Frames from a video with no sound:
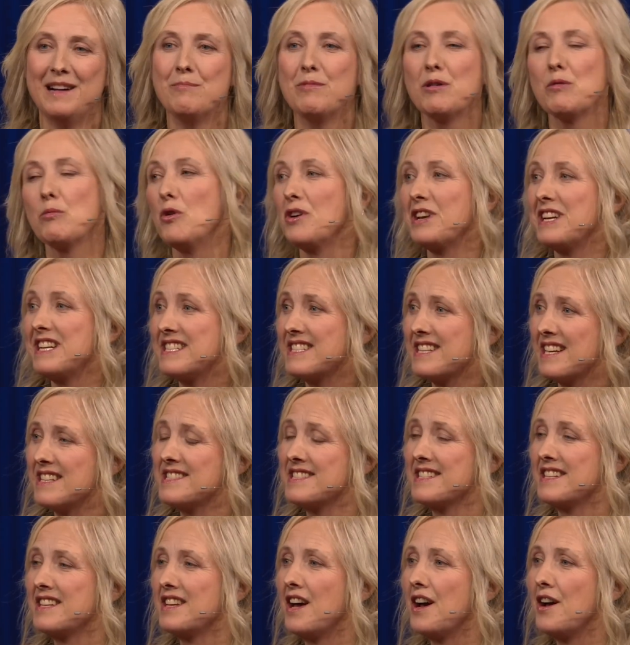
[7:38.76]
But what it
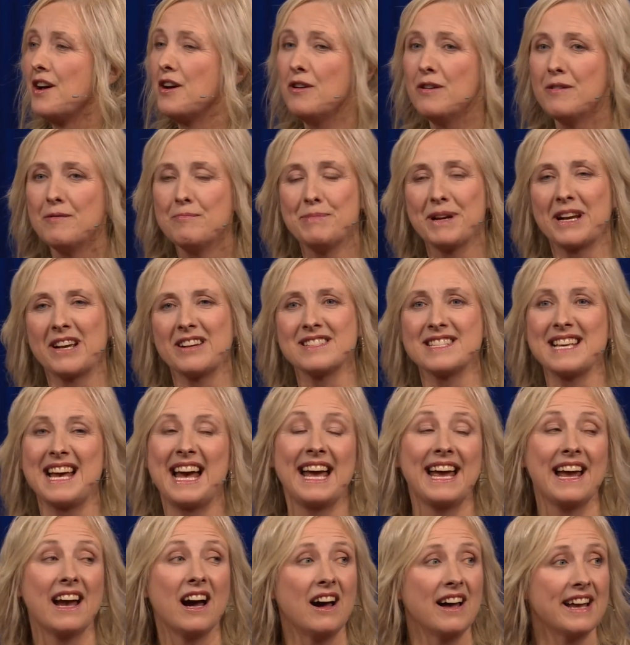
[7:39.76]
doesn't know, because
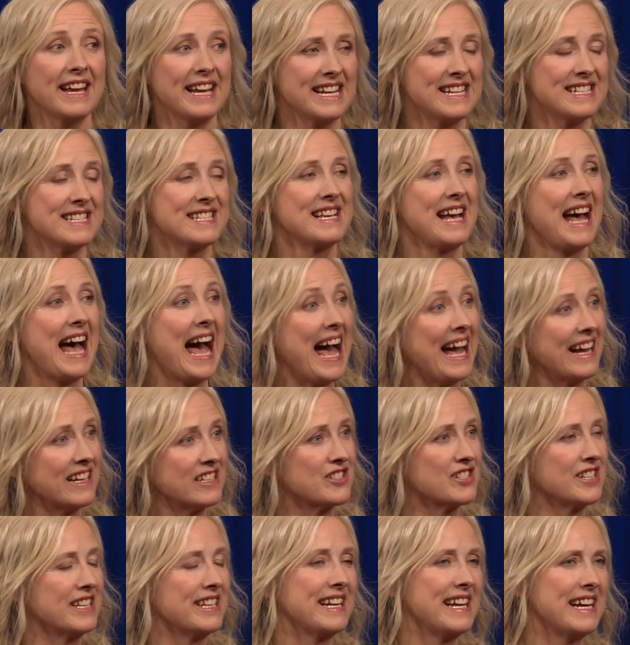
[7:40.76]
AI is
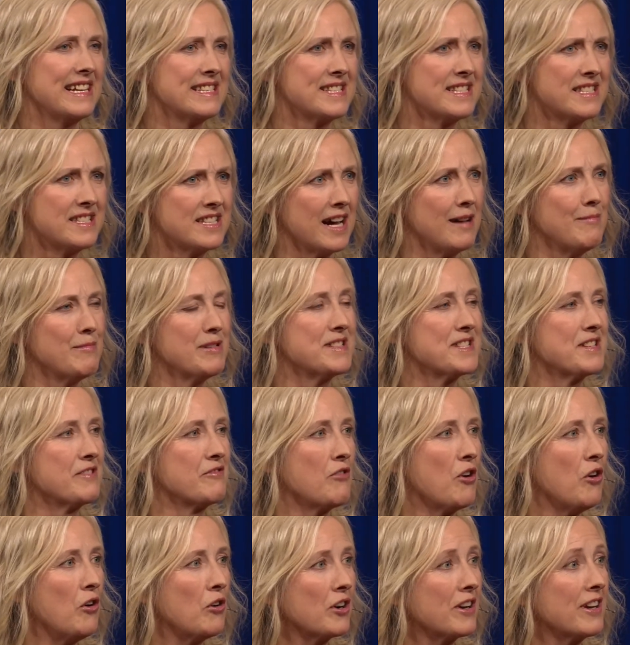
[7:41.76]
actually as dumb as a
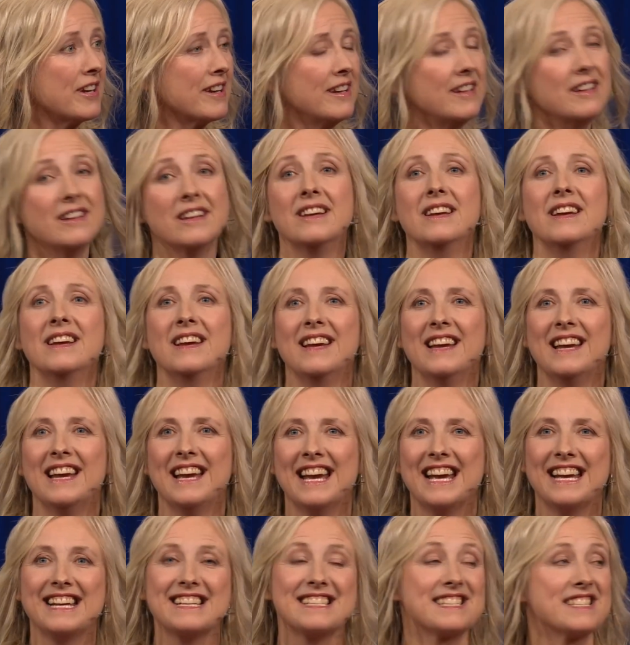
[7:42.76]
rock,
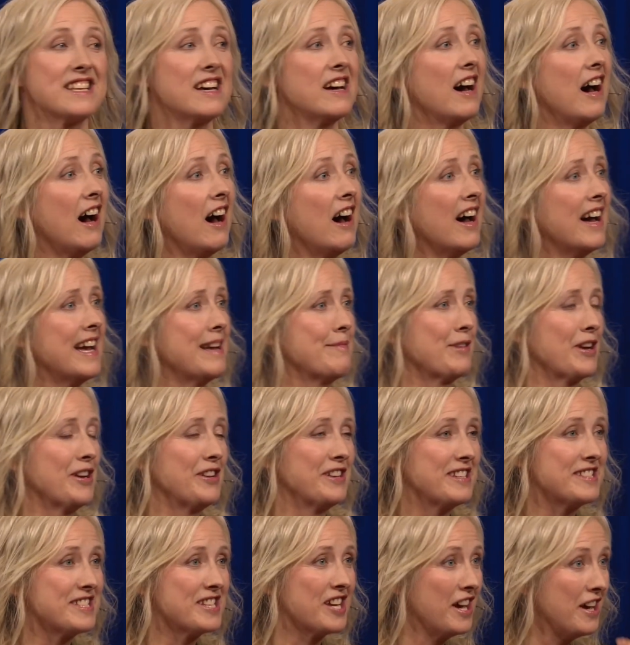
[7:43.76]
is that I am
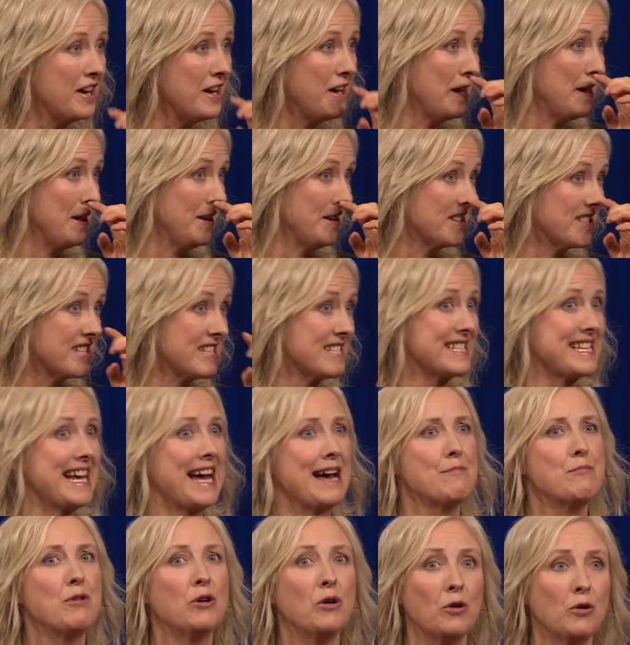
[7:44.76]
going to turn to
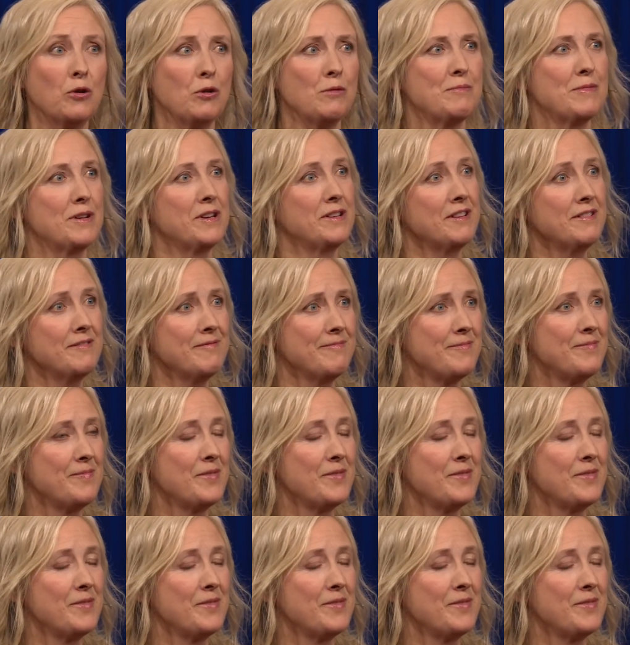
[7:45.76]
Sam Altman,